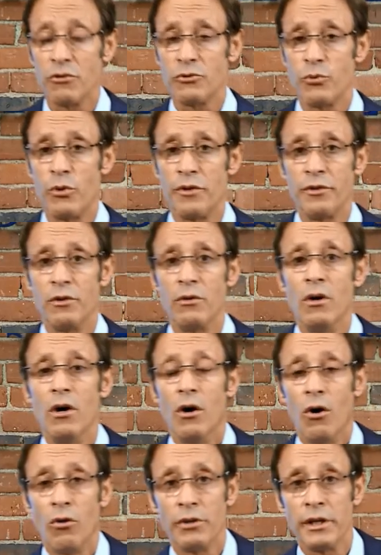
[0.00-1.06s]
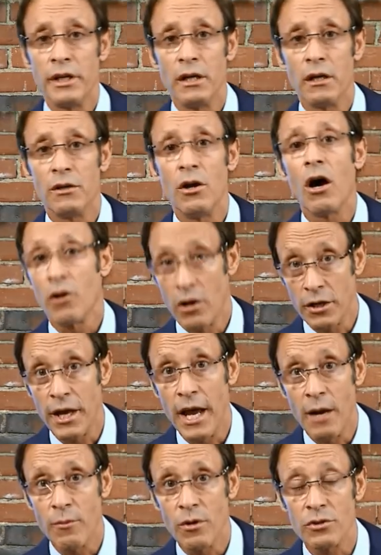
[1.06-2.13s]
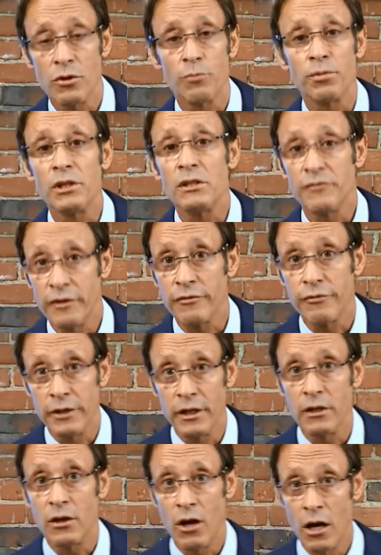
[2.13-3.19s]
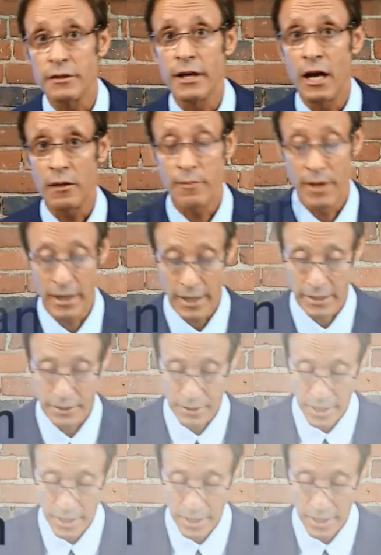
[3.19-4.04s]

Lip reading: those with you, only not on camera. So please feel free to contact me at any